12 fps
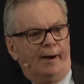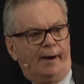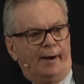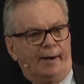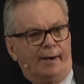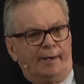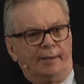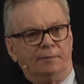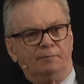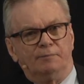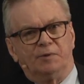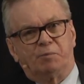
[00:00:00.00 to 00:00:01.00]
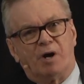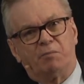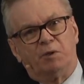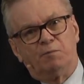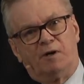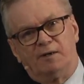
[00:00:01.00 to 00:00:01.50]
Um, the
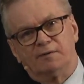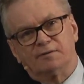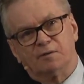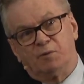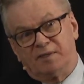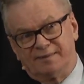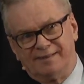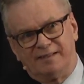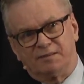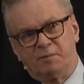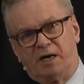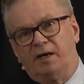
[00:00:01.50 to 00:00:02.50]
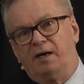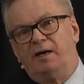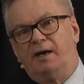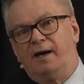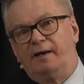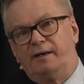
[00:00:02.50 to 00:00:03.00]
problem was it wasn't his
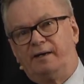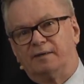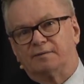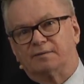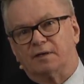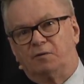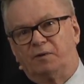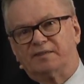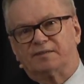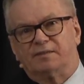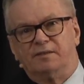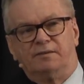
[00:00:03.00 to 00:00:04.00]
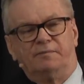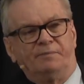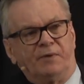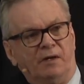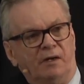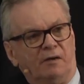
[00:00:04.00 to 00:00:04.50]
money, and he gets arrested
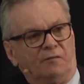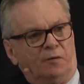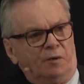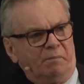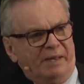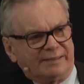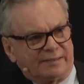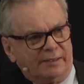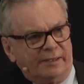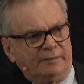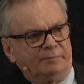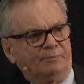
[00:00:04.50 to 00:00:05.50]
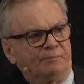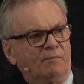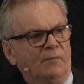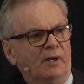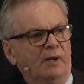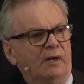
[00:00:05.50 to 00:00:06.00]
for embezzling,
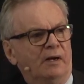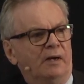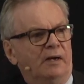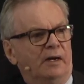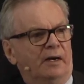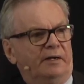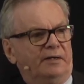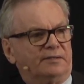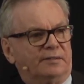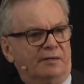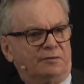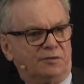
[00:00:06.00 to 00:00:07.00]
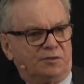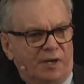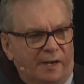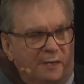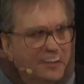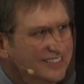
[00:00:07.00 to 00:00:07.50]
and he is sent to
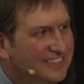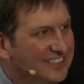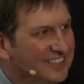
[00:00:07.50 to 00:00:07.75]
jail,